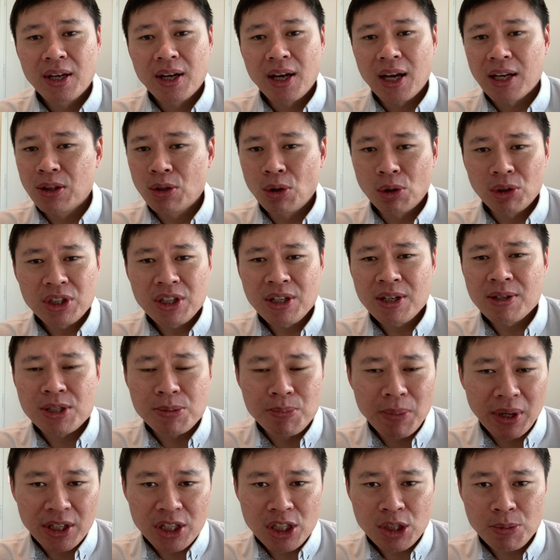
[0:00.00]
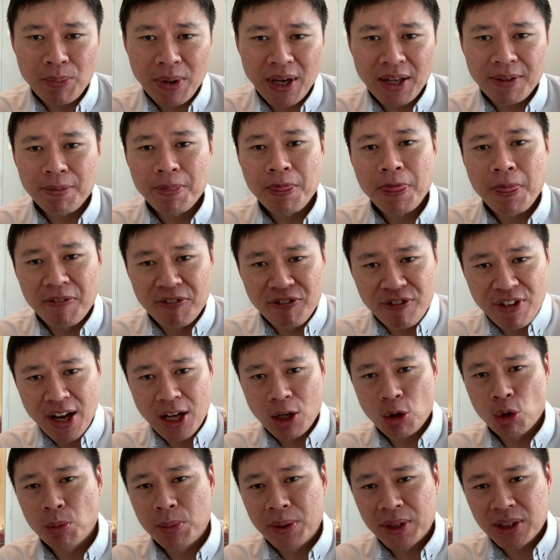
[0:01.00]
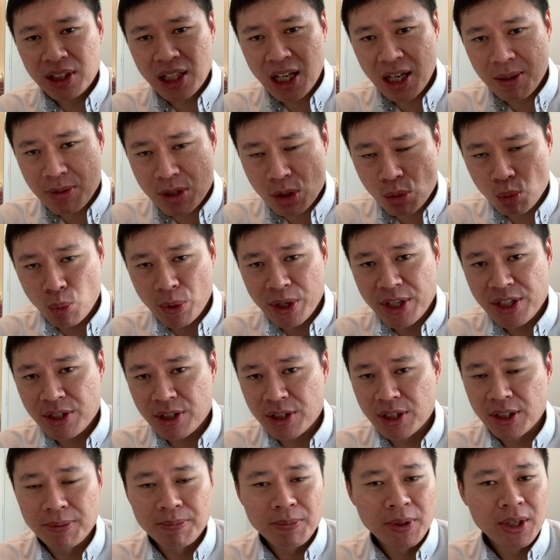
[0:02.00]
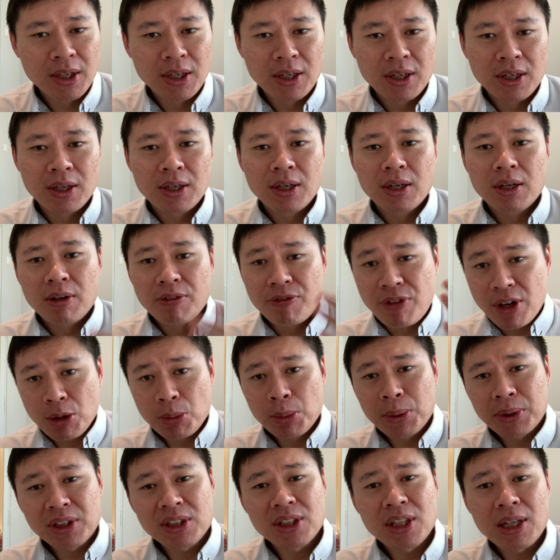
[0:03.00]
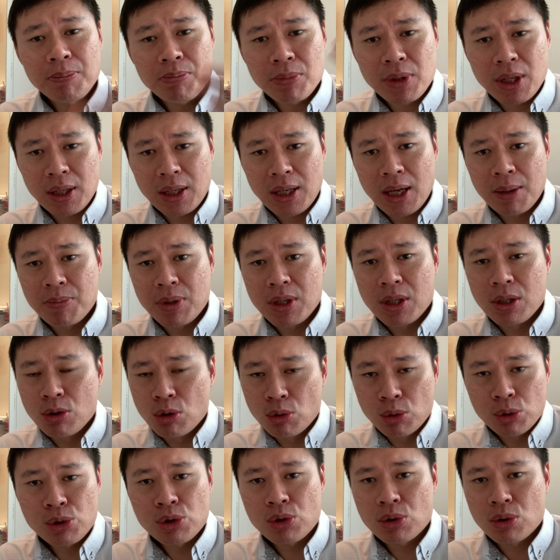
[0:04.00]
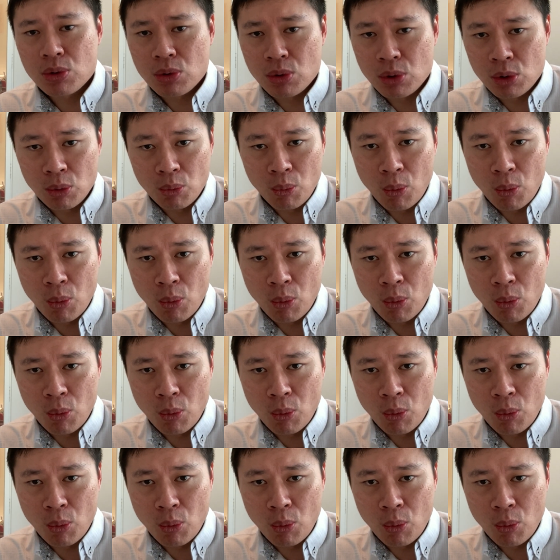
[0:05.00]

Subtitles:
And not only is money spent, valuable time is wasted. Valuable time that can be used, you know,